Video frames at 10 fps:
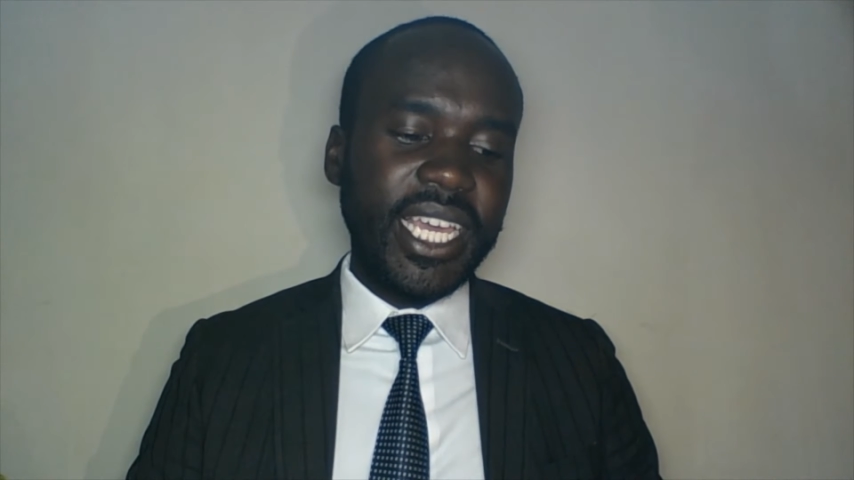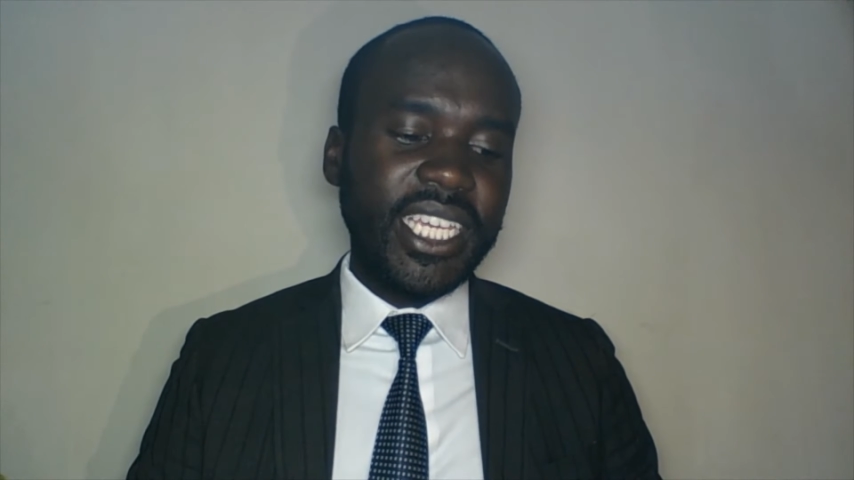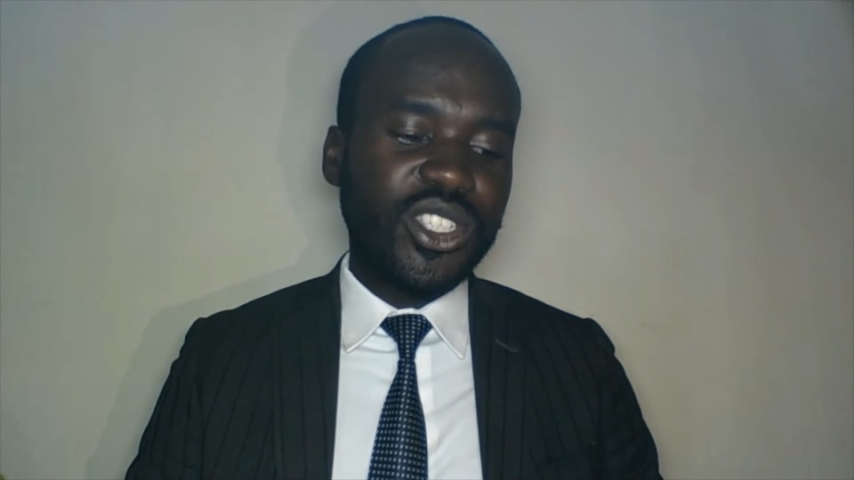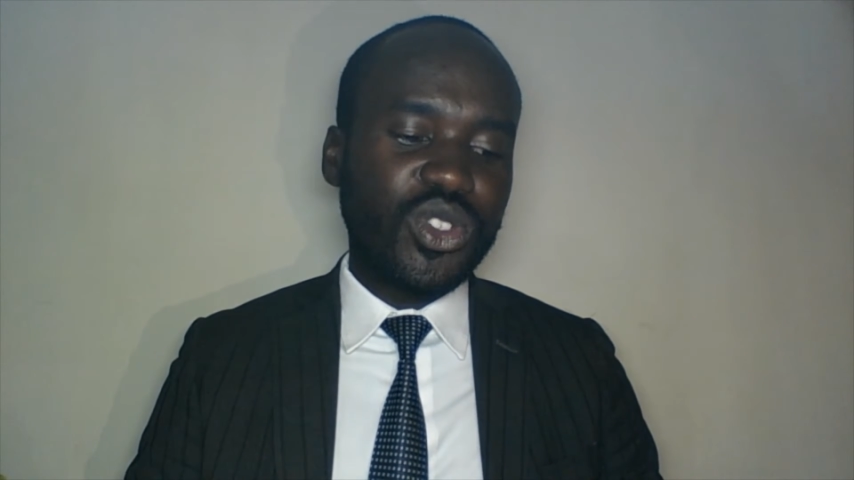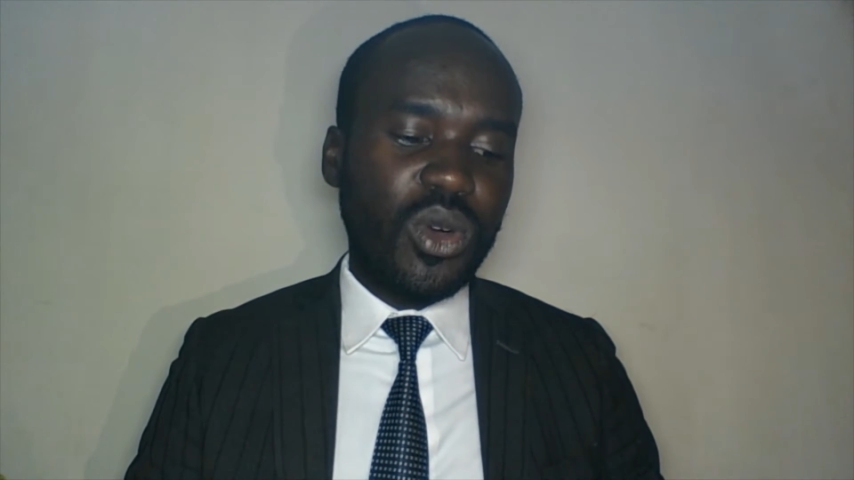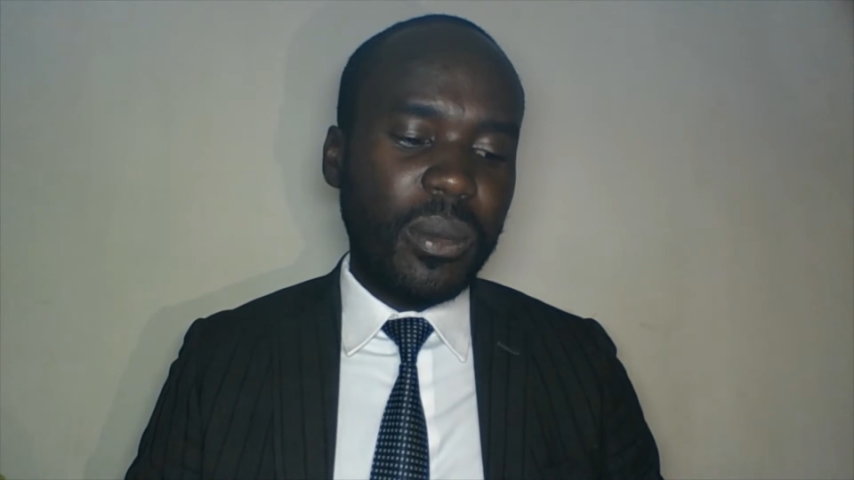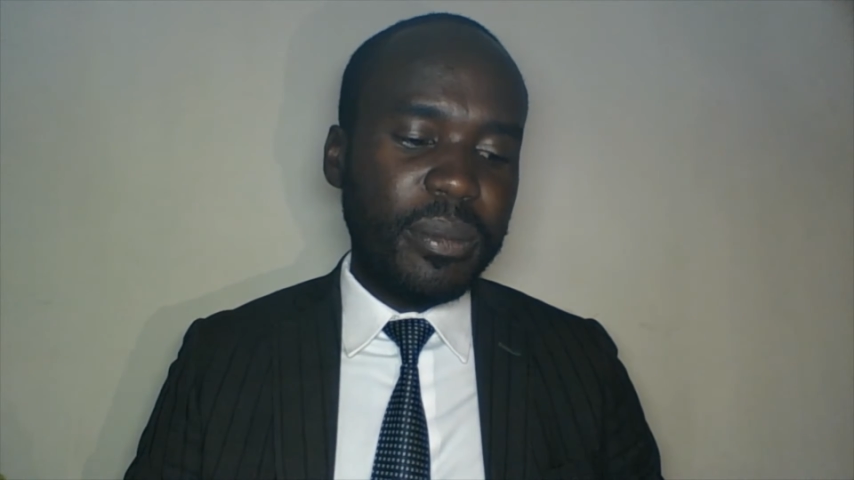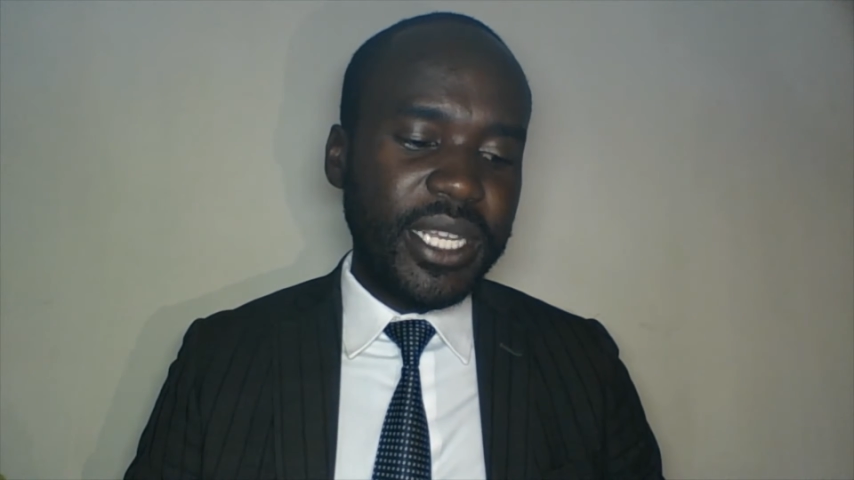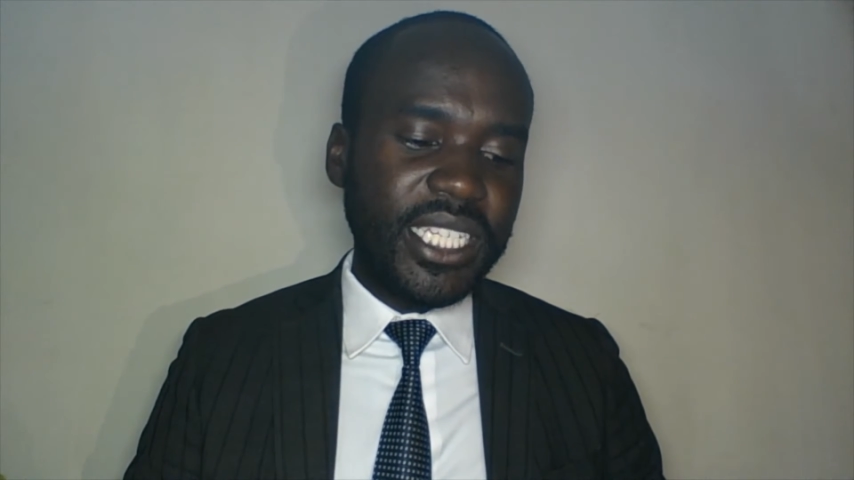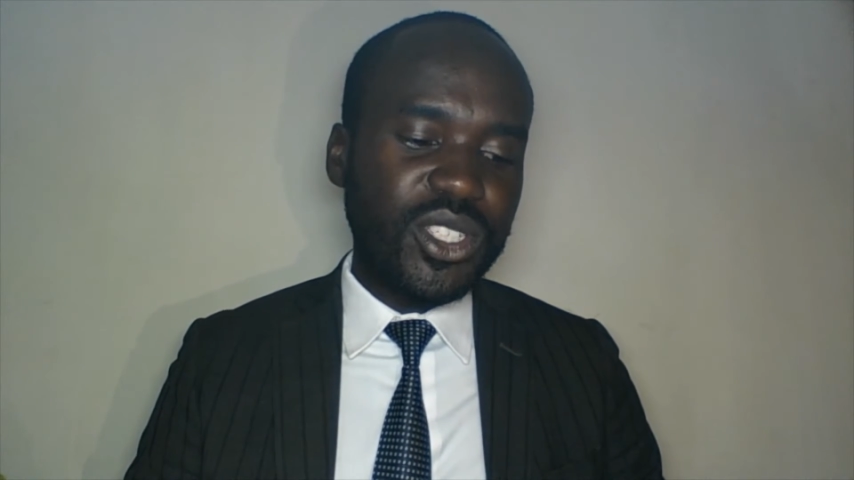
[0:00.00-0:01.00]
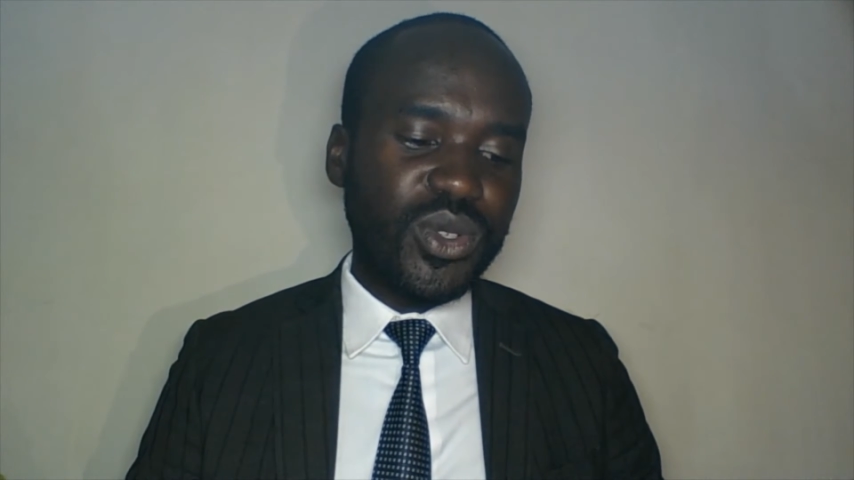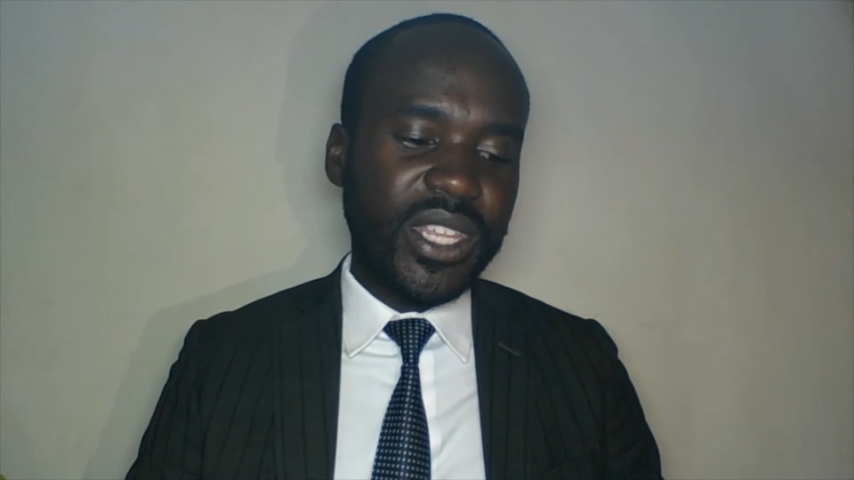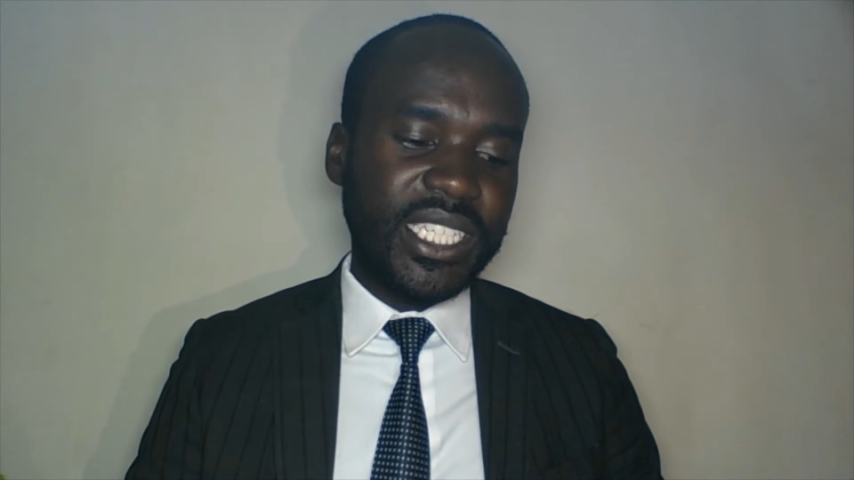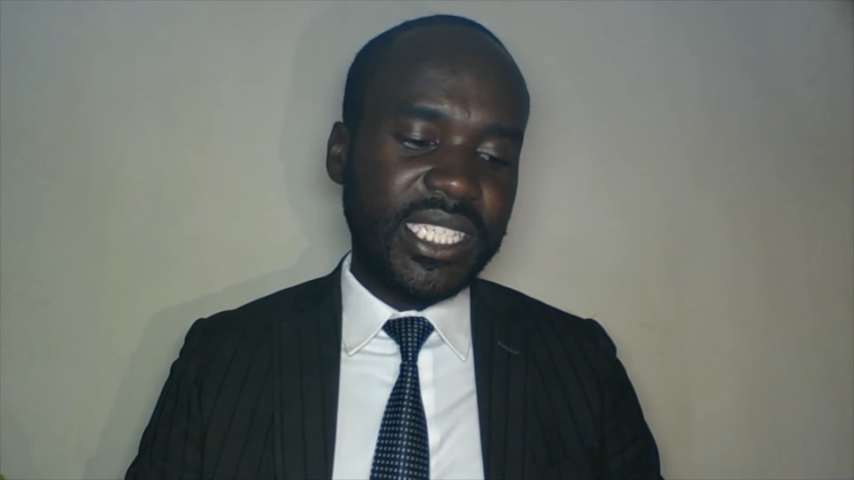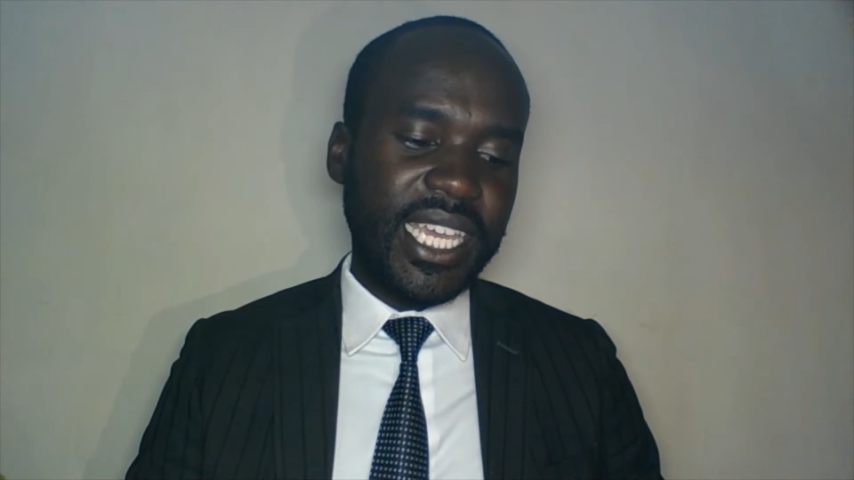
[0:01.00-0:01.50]
is complete to
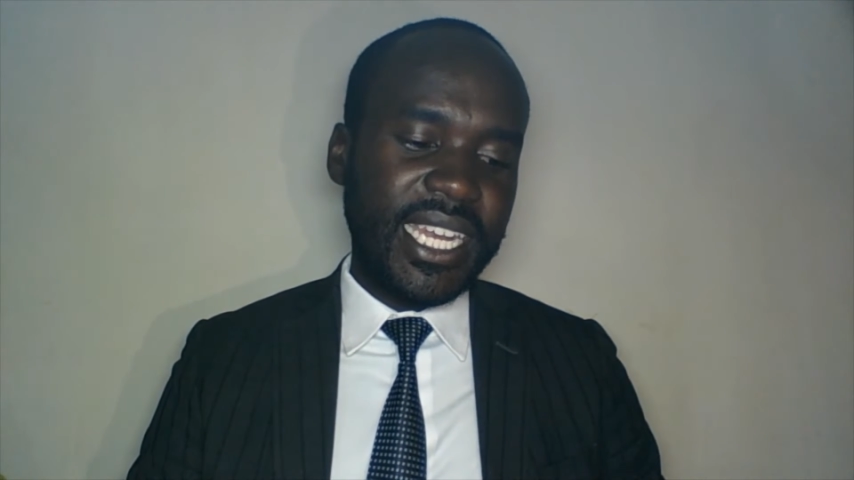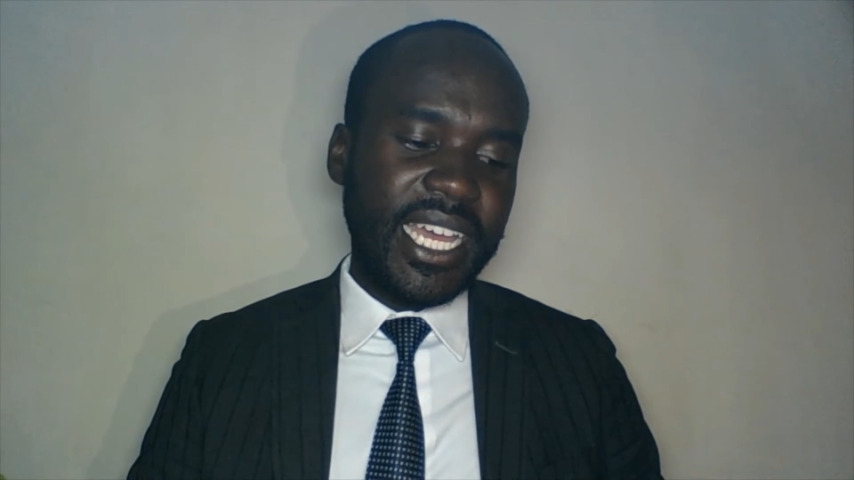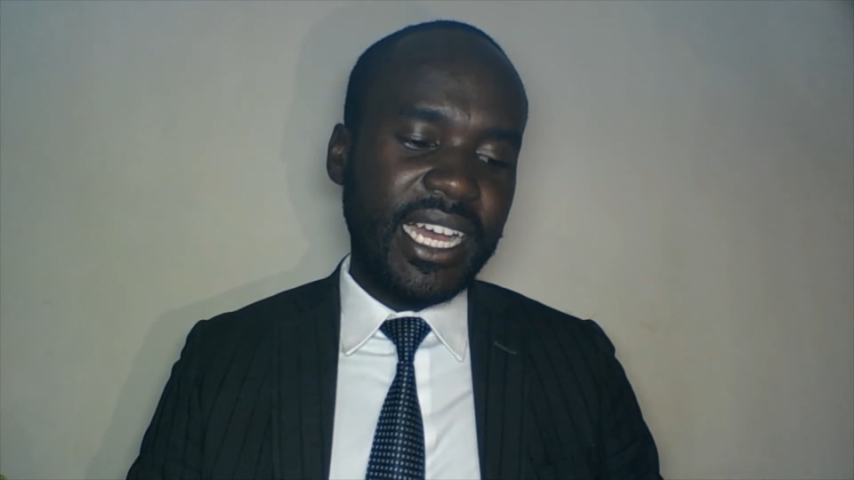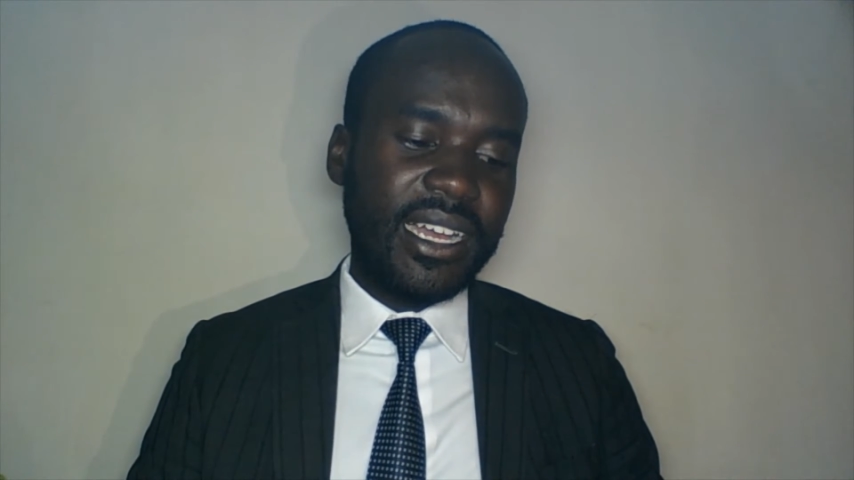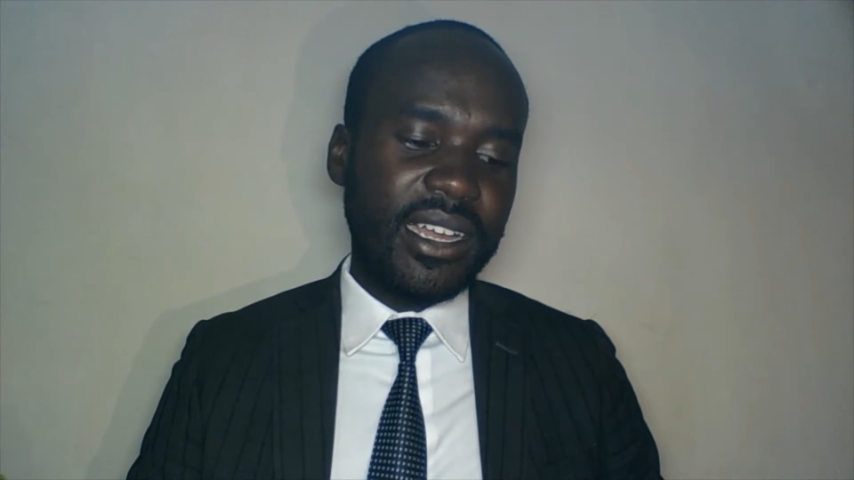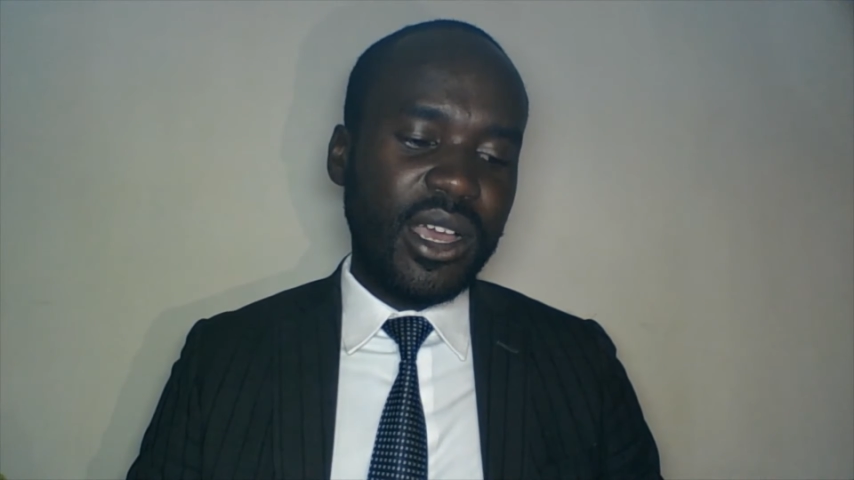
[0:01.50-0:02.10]
the sender